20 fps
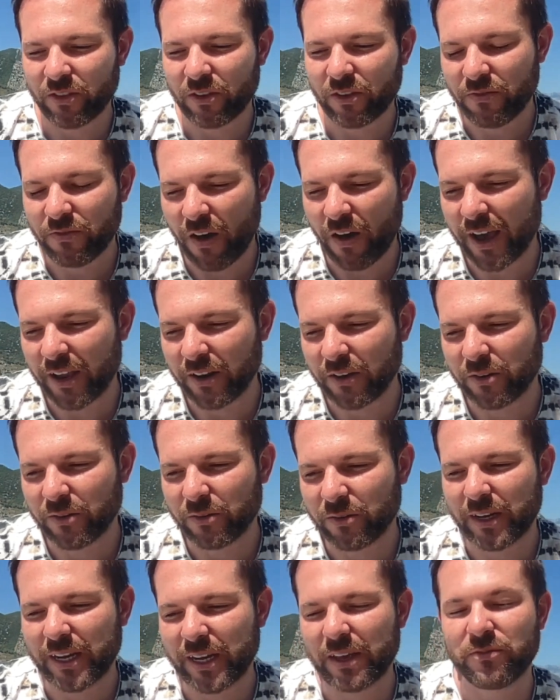on the
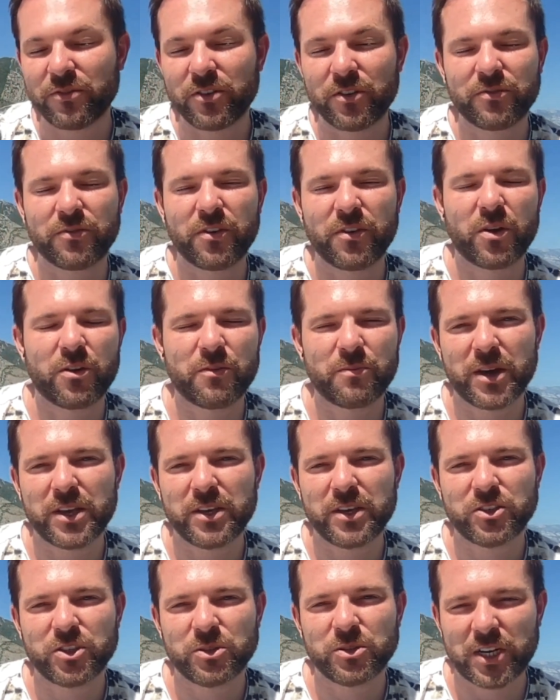final. If you're a follower of my
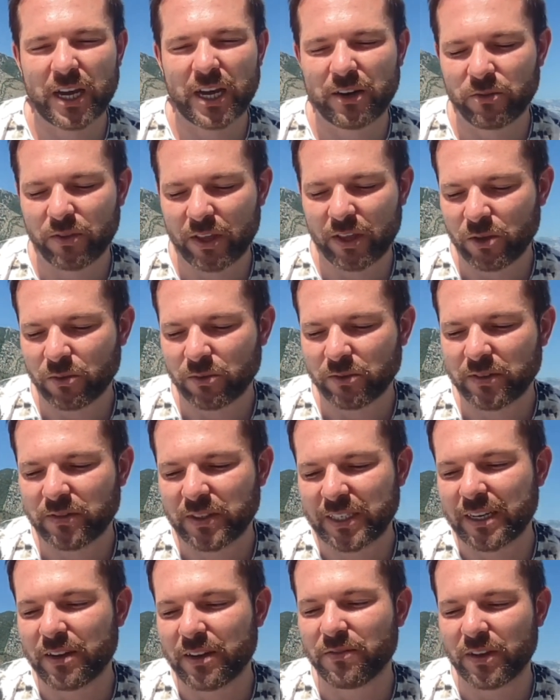YouTube channel, then you'll have
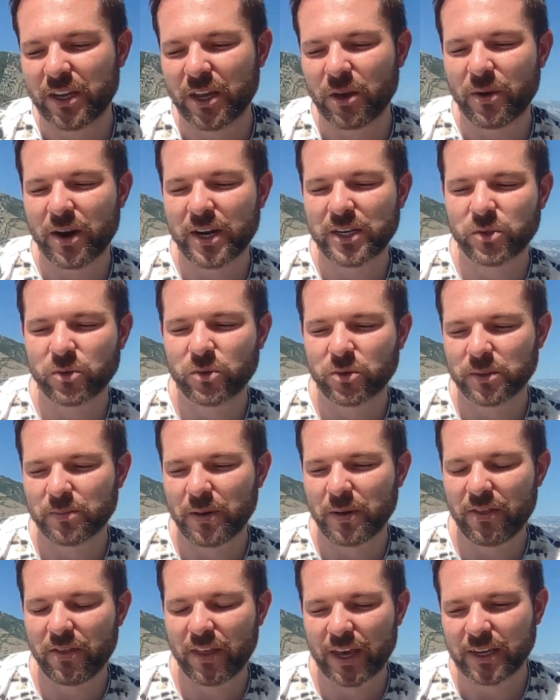seen a video where I talked
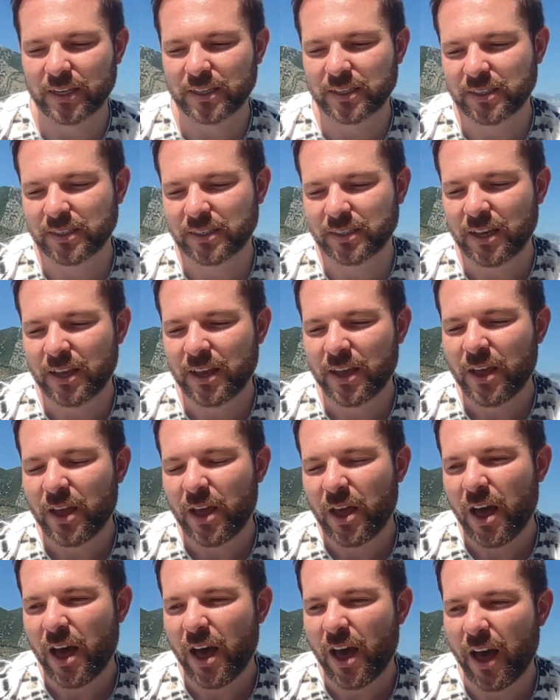about this,
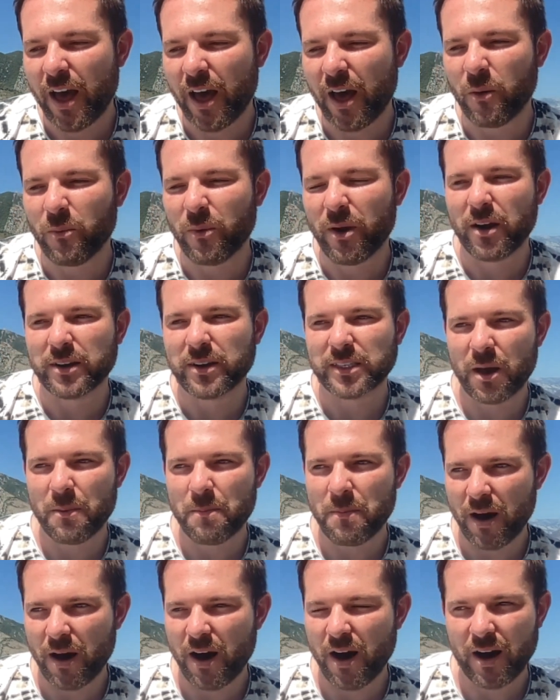where I was at a
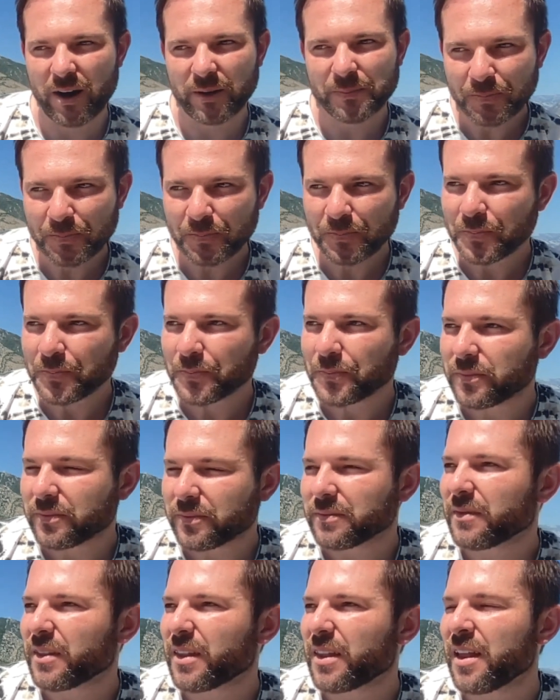bar
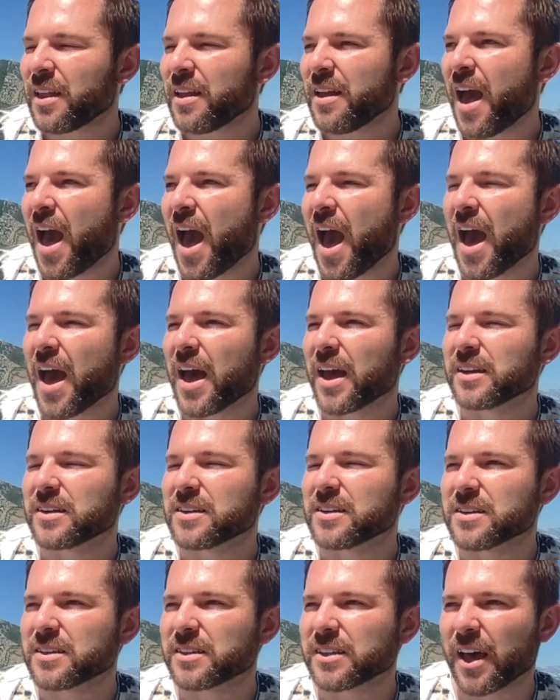
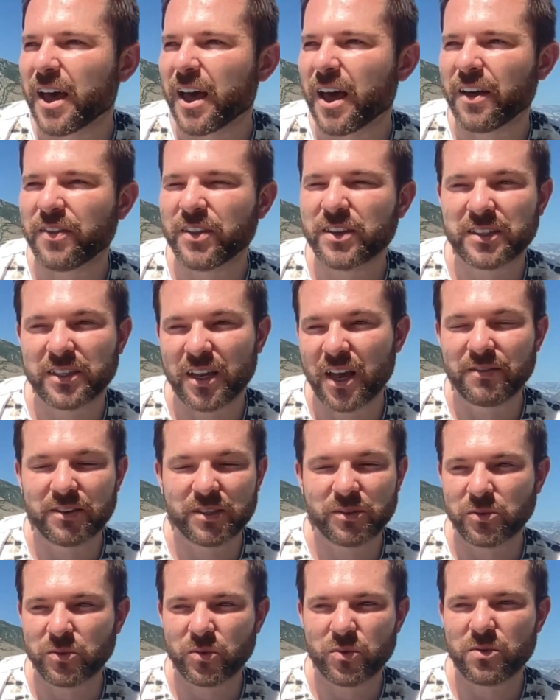and the
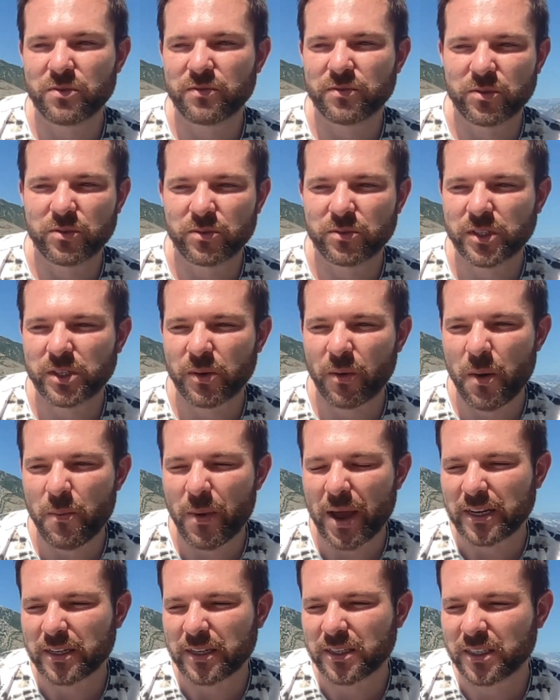service was awful. So I
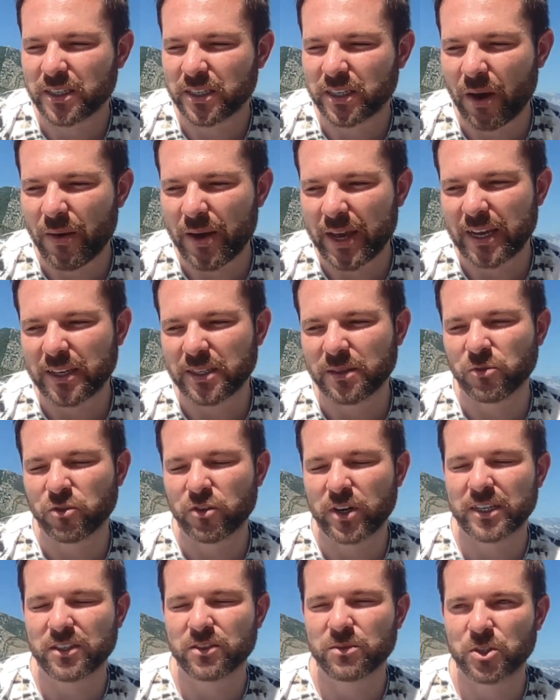went to go and get some
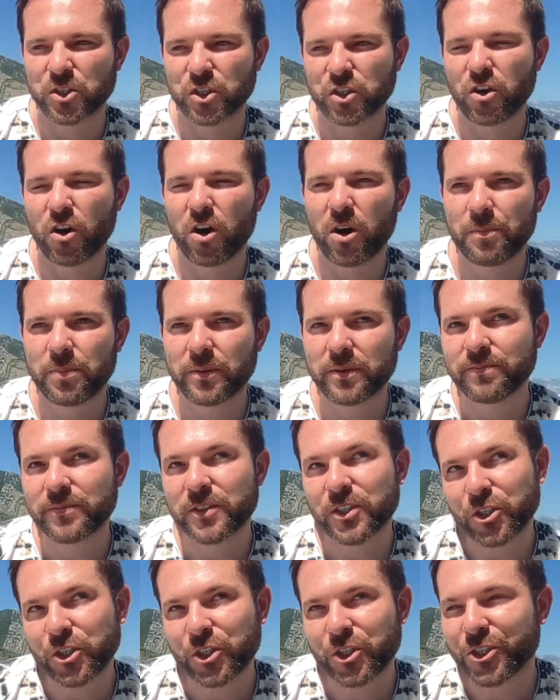drinks from a shop.
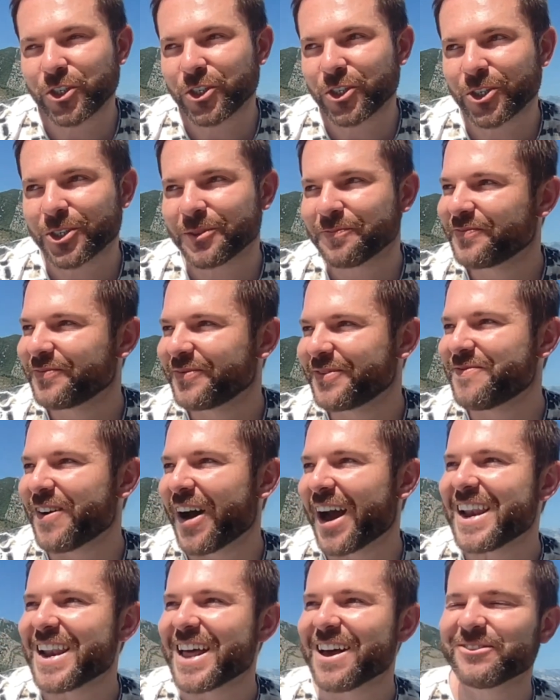
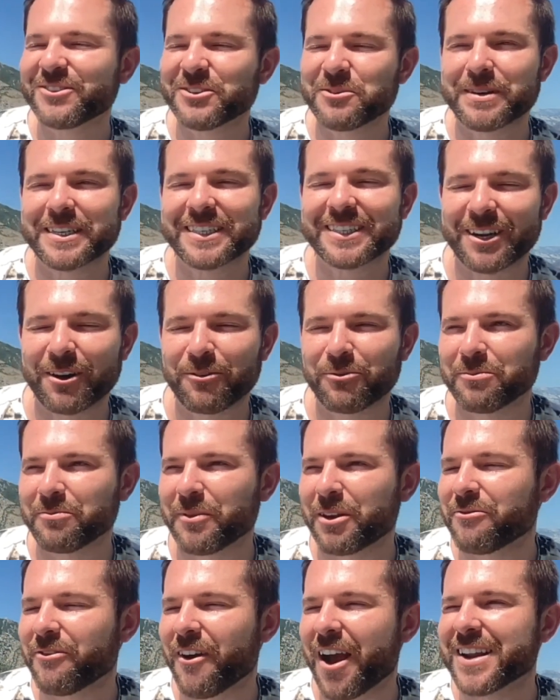But I left all my stuff with
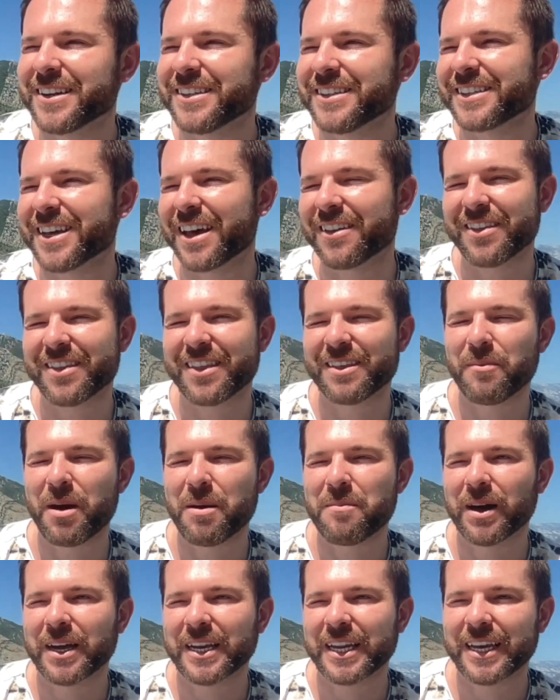my friends other than my
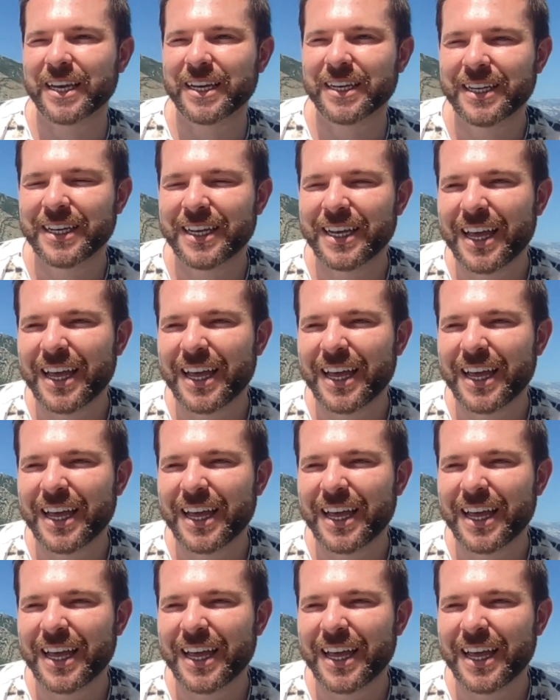money.